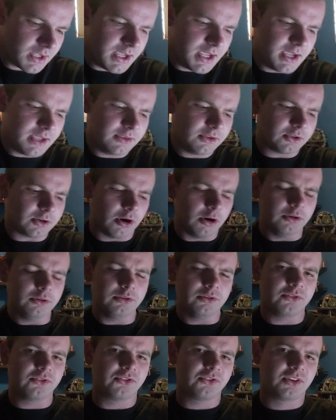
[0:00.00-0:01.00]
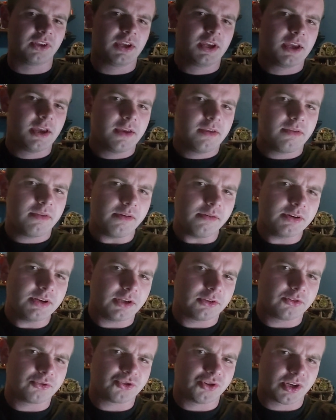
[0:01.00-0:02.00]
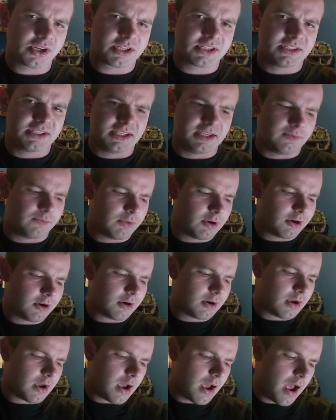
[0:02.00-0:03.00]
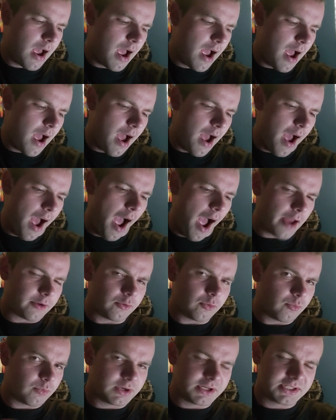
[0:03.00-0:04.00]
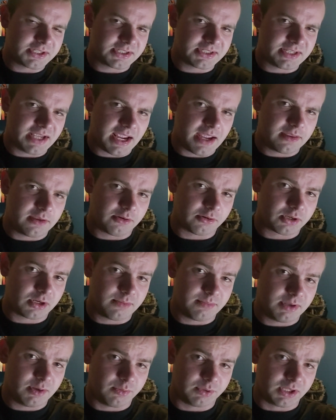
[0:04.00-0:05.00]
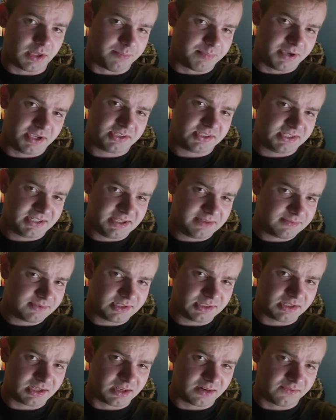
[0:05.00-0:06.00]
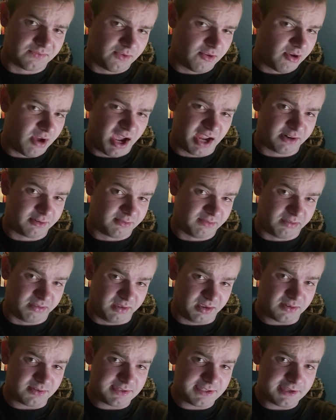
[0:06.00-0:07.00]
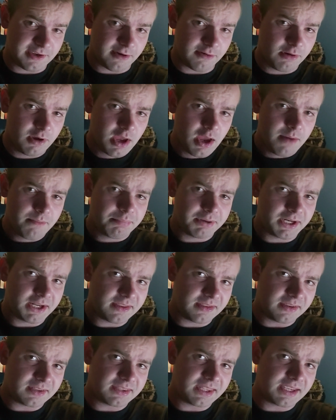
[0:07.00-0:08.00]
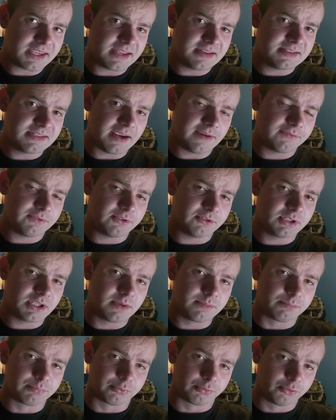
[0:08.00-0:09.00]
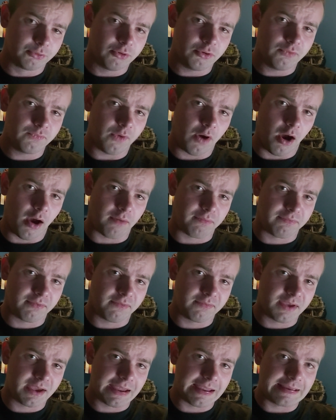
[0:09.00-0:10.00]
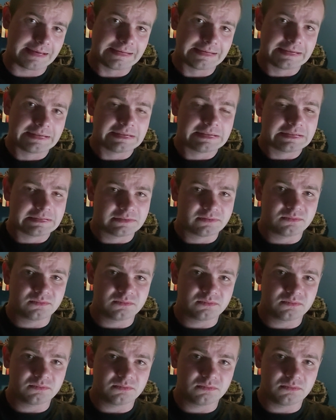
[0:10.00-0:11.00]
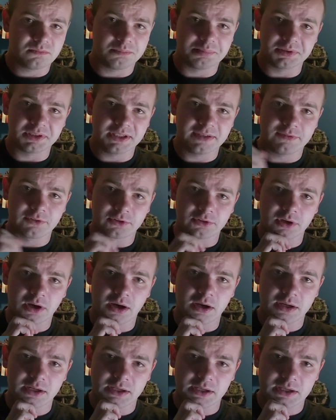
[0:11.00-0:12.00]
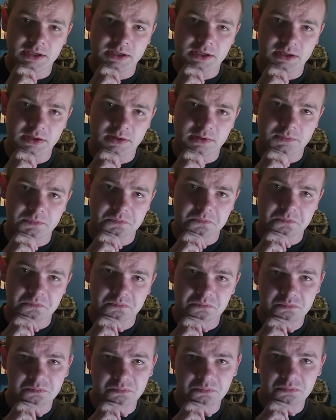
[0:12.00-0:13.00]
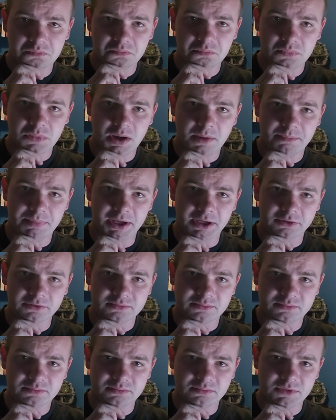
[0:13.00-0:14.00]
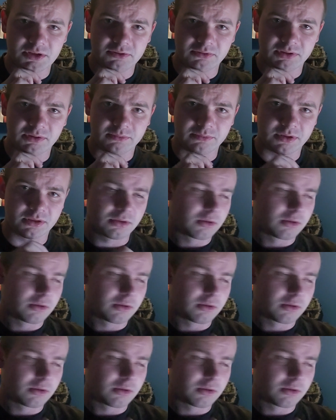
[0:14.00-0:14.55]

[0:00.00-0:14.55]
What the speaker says: And the Cardinals, they're another tricky team where I don't want to say they're going to be one of the best teams in the NFL. I don't think so. But I think they can definitely improve off of believe it or not, a better year than we